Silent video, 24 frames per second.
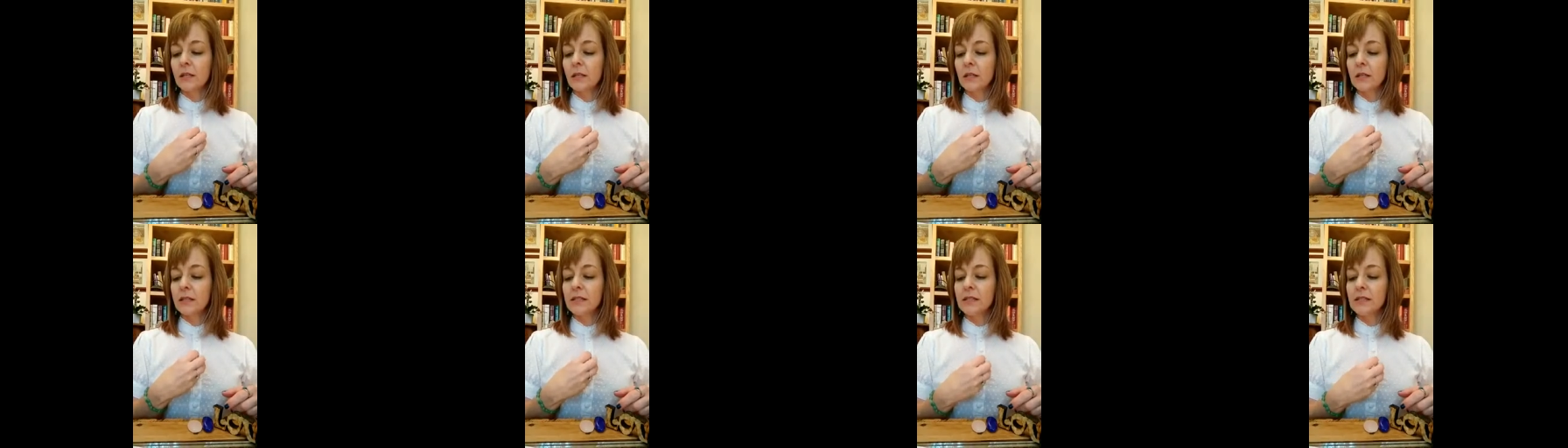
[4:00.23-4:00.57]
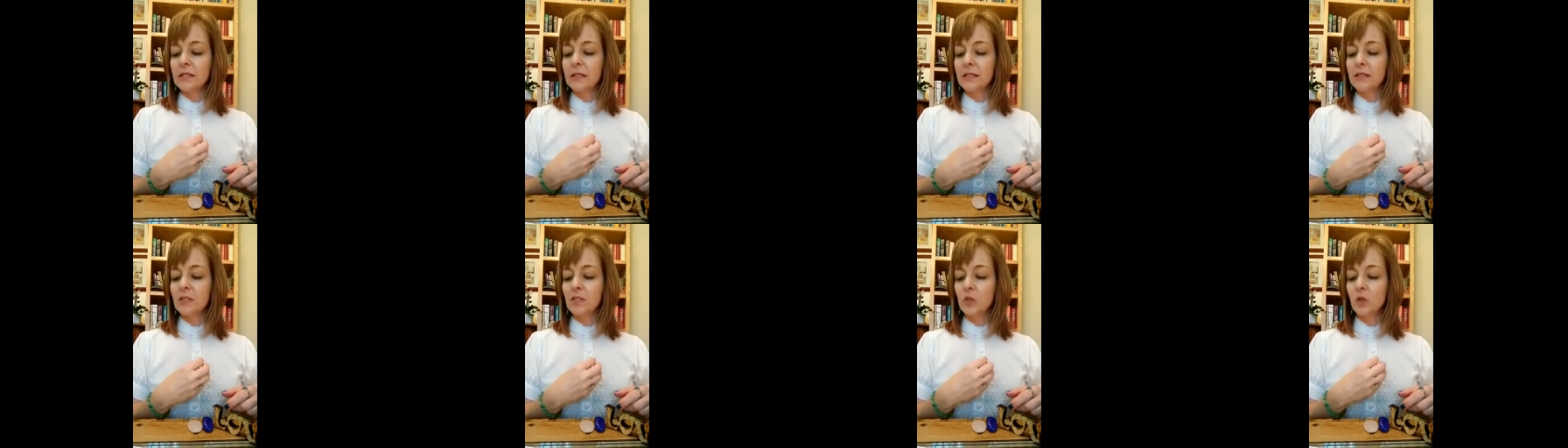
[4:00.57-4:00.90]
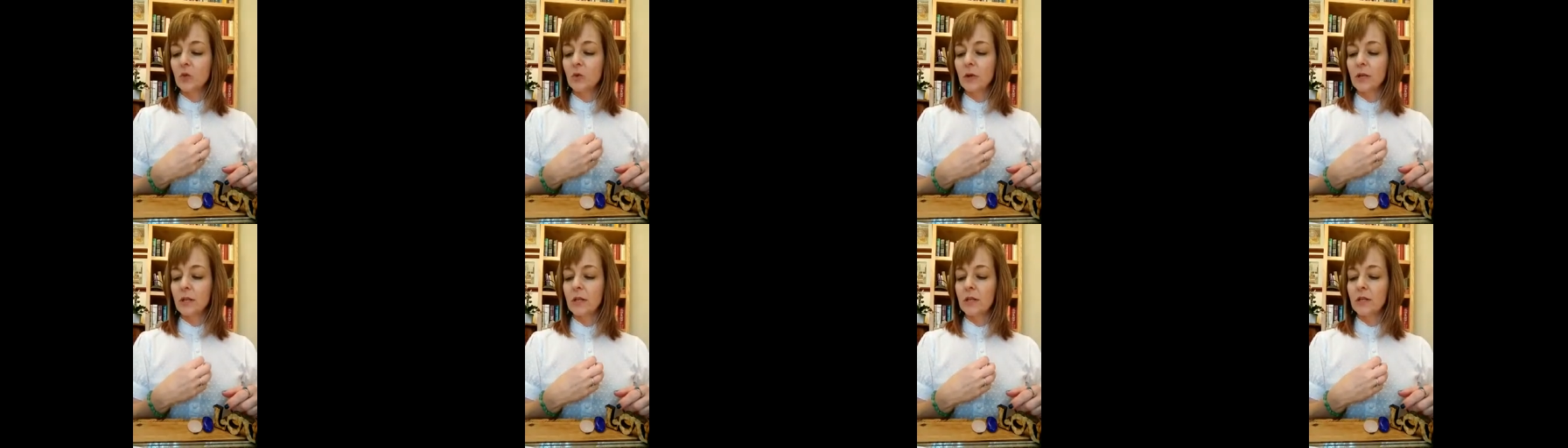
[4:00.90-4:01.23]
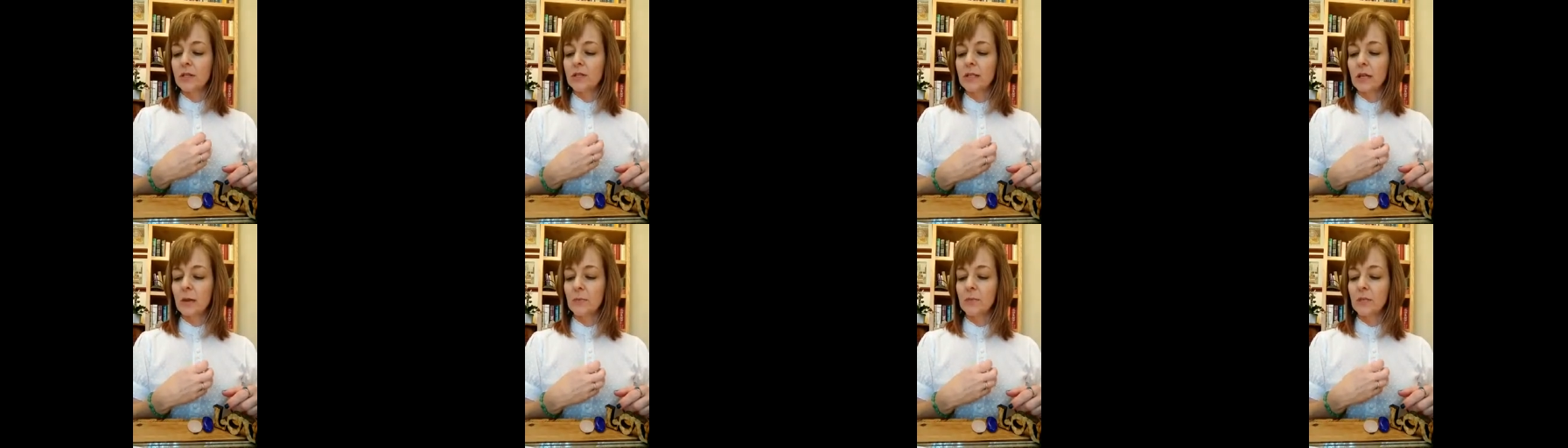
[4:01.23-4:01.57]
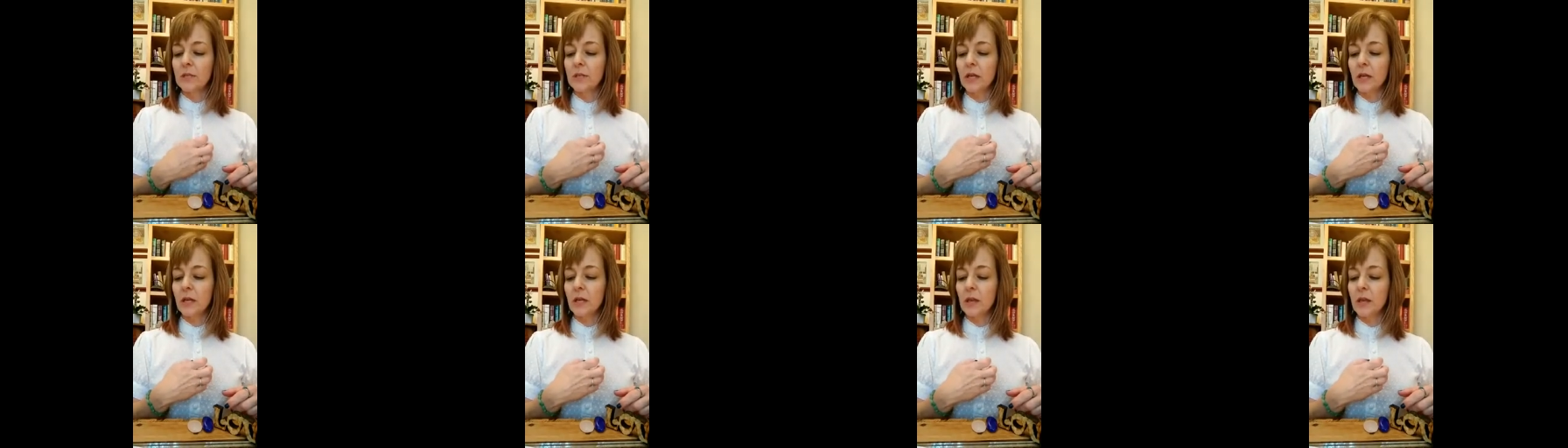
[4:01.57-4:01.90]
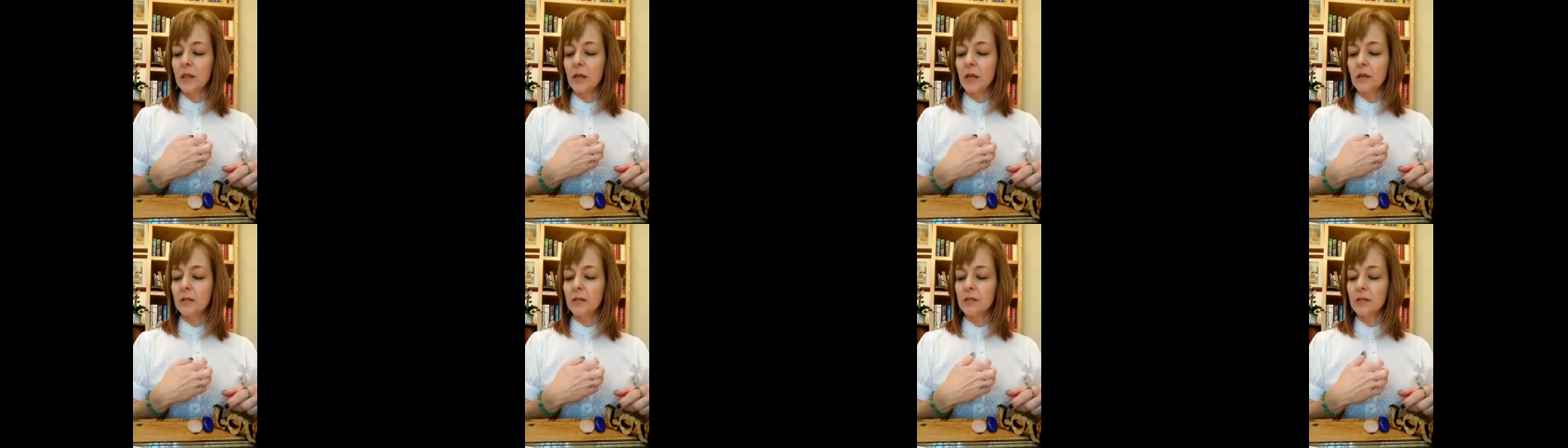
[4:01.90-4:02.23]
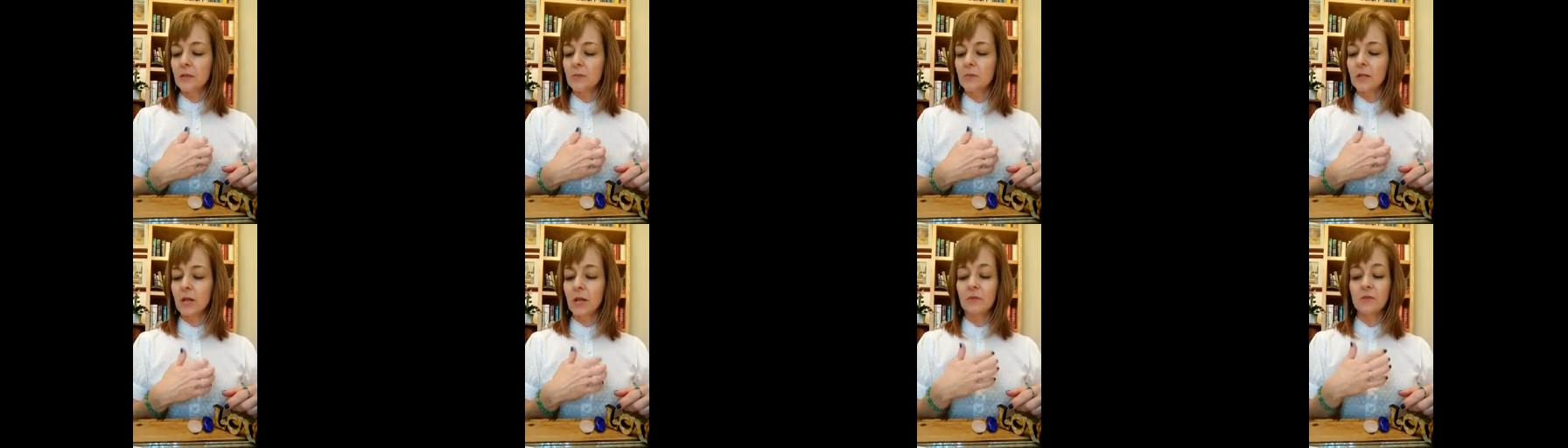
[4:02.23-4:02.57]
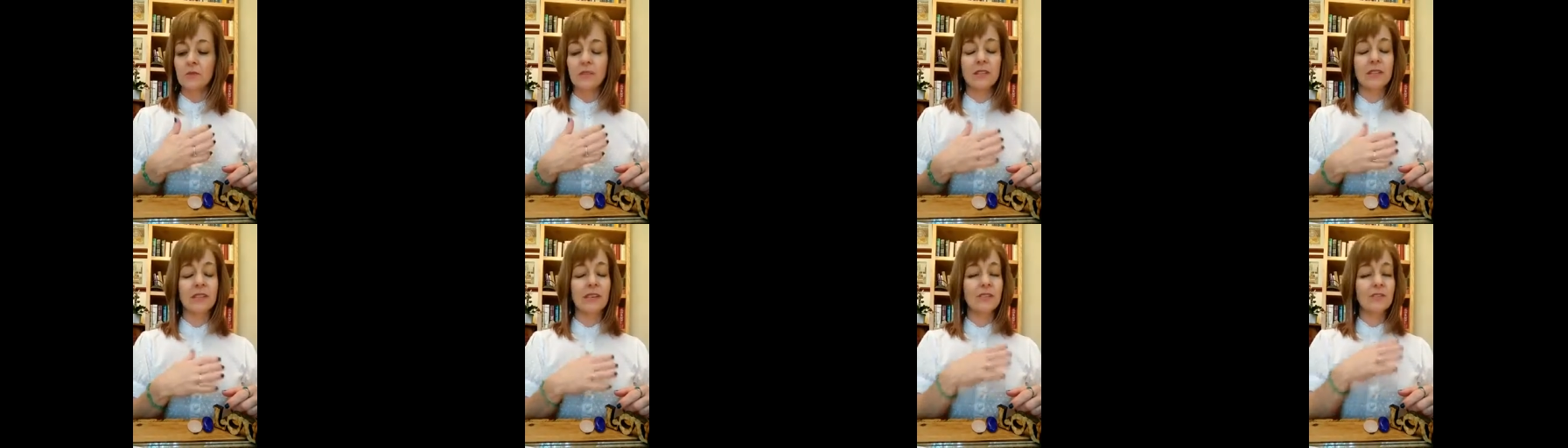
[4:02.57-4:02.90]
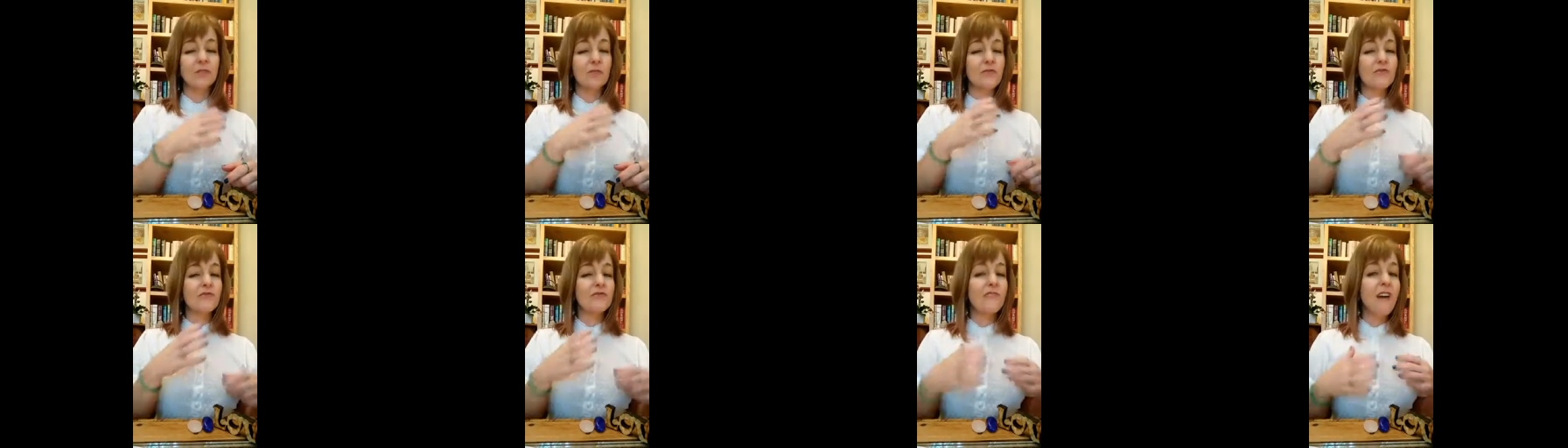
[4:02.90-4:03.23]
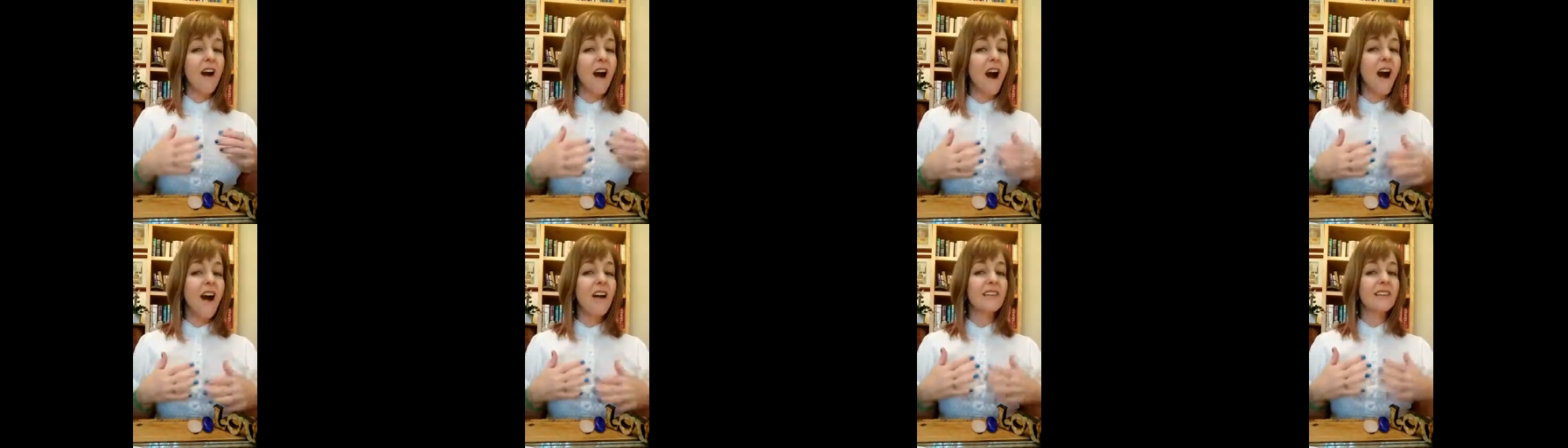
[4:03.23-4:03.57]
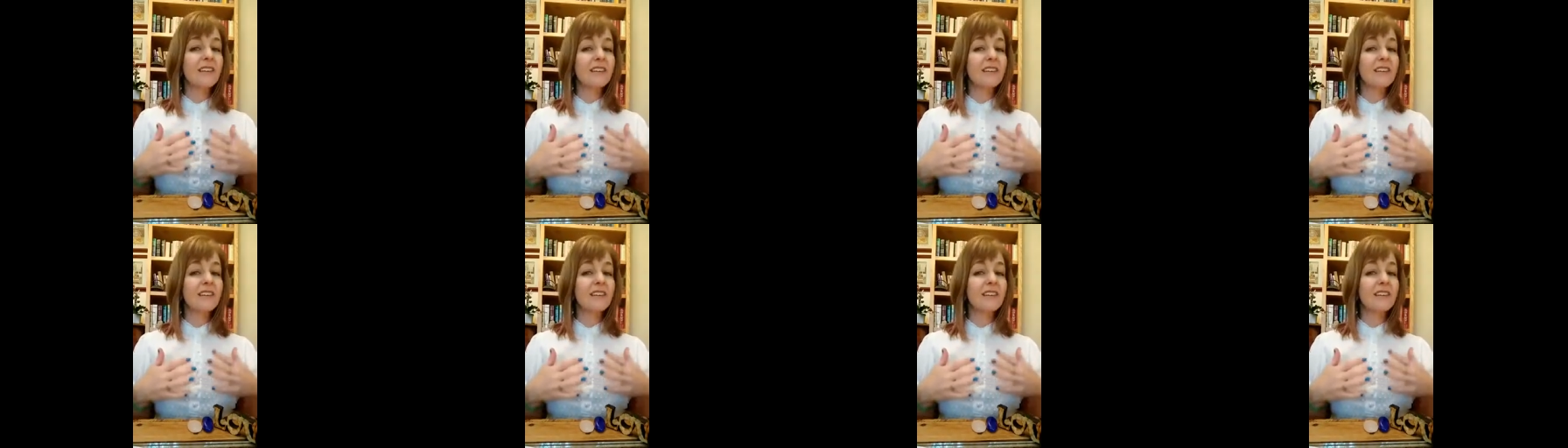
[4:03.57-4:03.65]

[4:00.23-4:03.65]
assists you in accepting that sometimes things are not